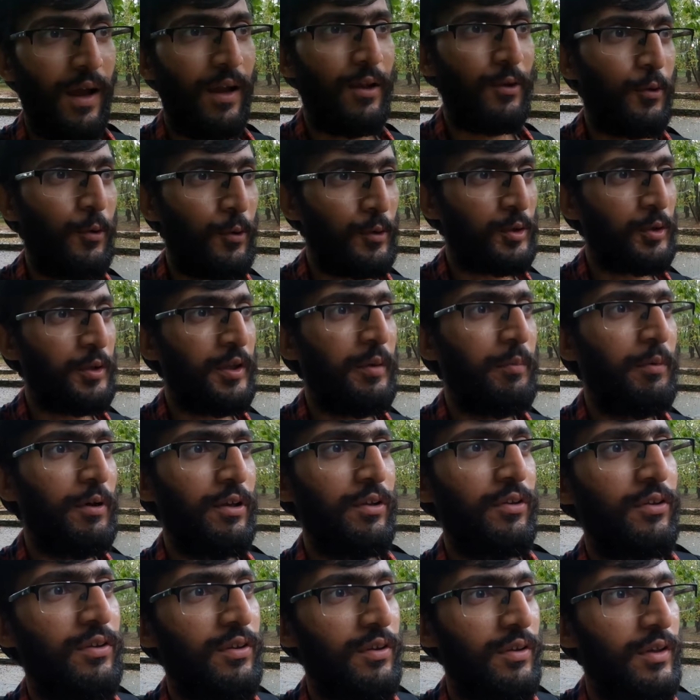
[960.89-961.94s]
I'll go to the
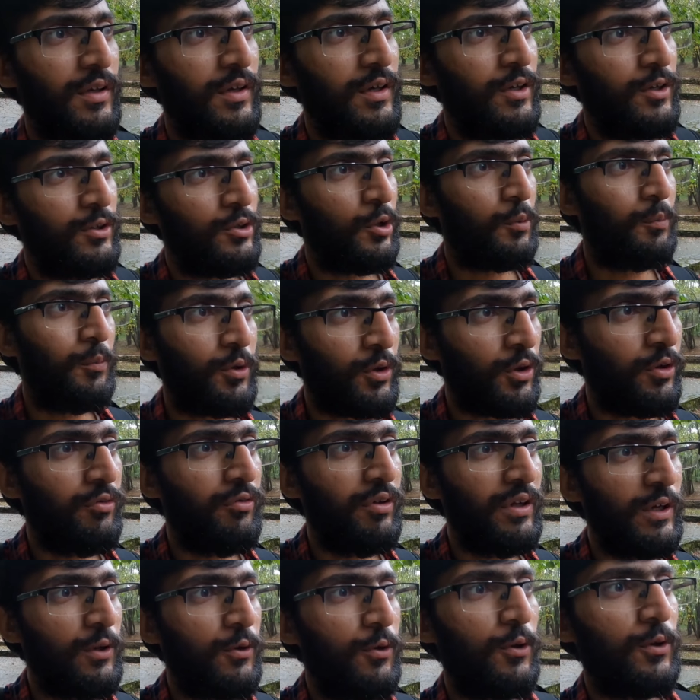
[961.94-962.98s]
bus. Tomorrow
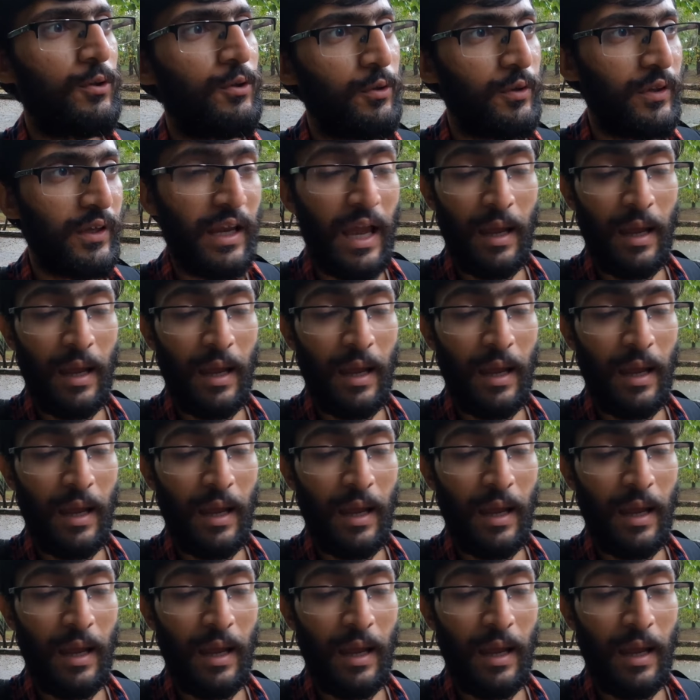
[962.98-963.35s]
we'll go to the